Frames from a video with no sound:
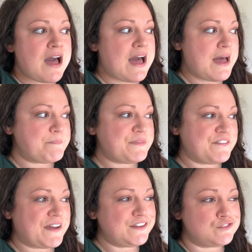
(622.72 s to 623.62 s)
Um,
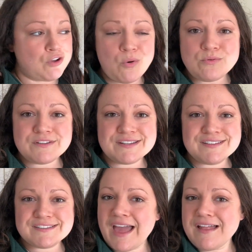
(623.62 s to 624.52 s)
if I don't
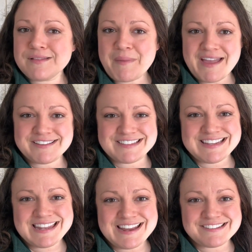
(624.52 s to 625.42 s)
sell my
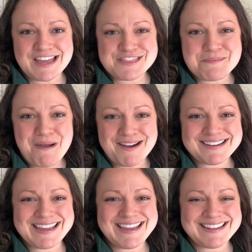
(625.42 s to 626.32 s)
seedlings at the
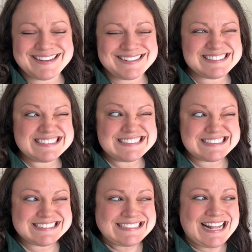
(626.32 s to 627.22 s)
market,
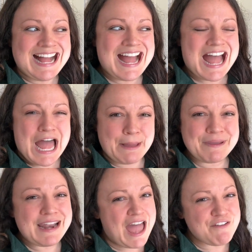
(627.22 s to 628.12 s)
I'm
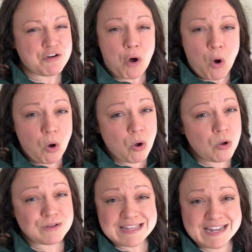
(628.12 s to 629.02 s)
gonna have a
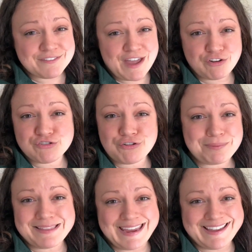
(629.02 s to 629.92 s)
whole lot of extra
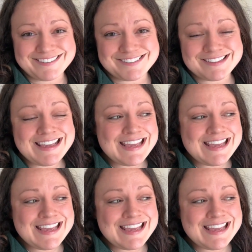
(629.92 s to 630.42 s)
plants.